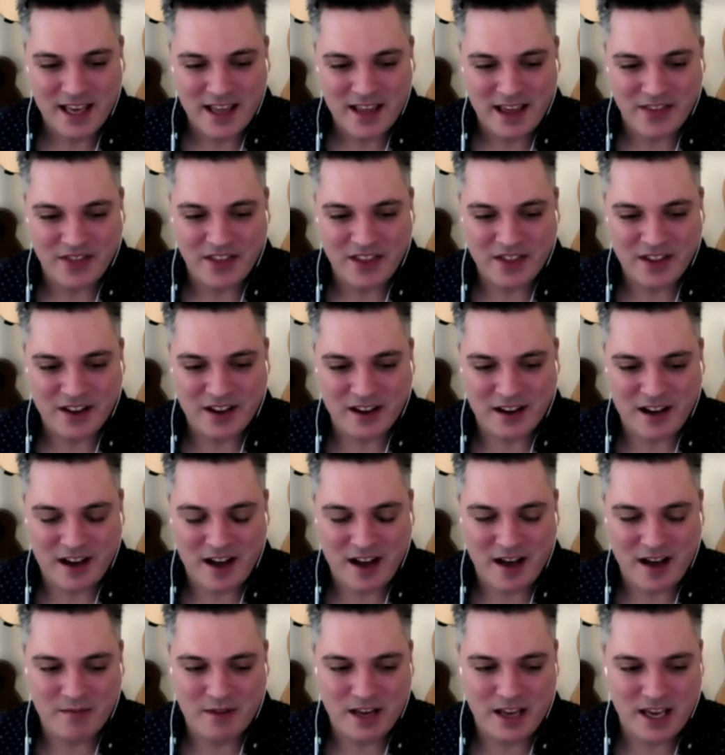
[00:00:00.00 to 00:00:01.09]
think the
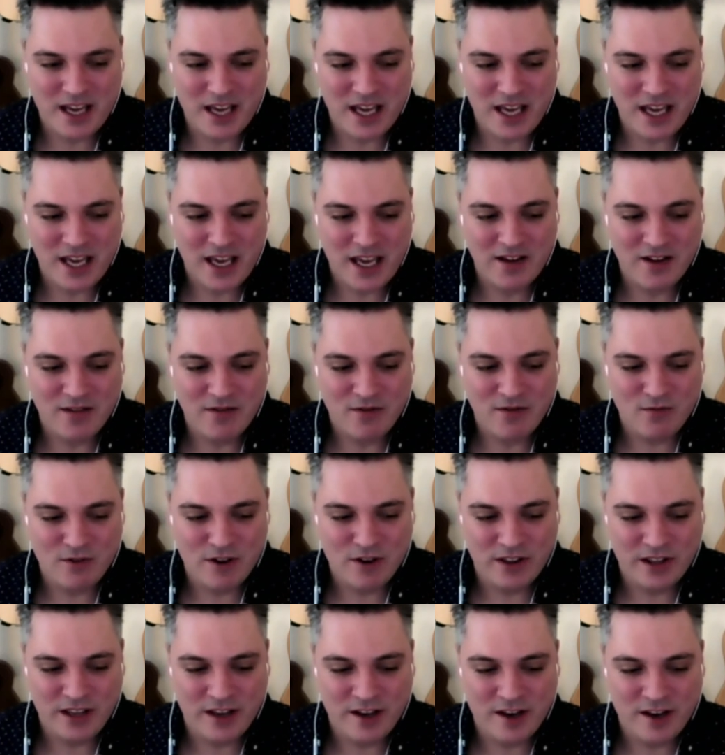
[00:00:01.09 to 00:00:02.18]
comedy
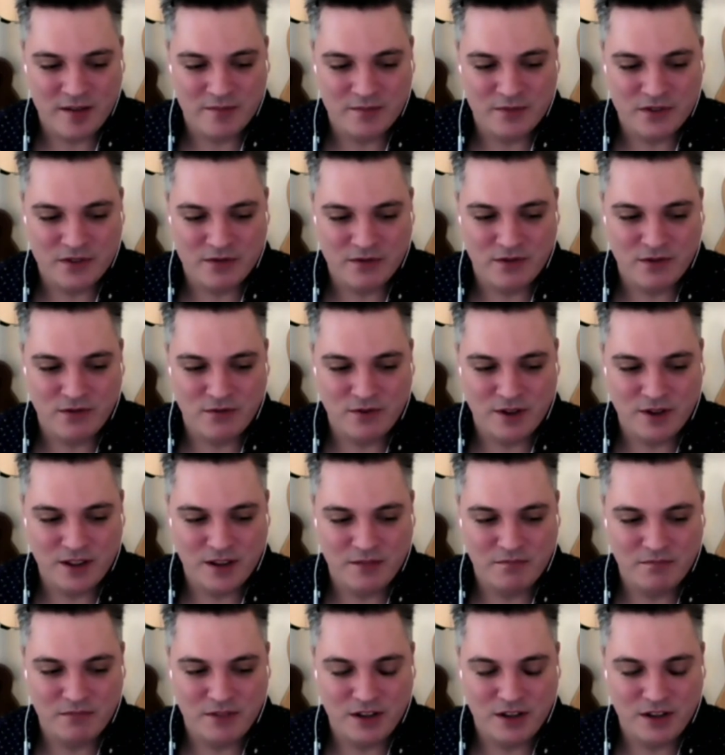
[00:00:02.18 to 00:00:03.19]
really comes through when the,